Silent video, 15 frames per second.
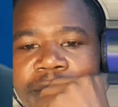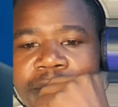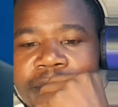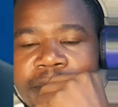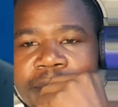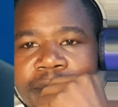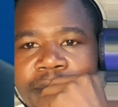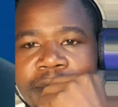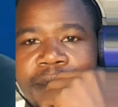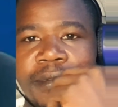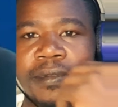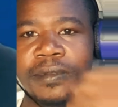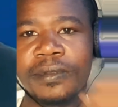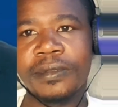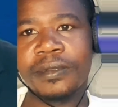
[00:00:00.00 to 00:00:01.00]

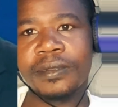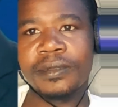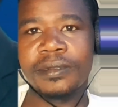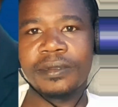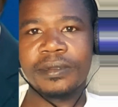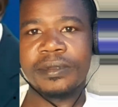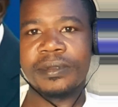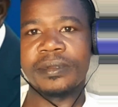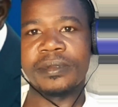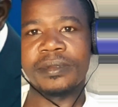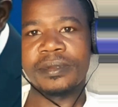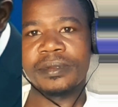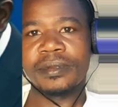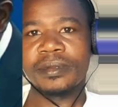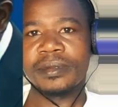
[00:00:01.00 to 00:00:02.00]

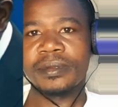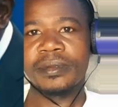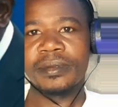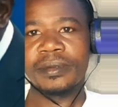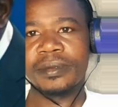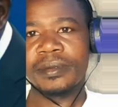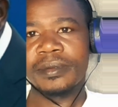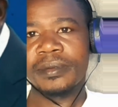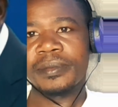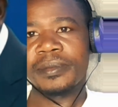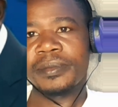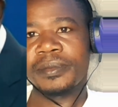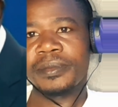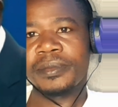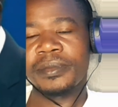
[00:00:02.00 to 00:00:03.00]
No words are spoken by the person on screen.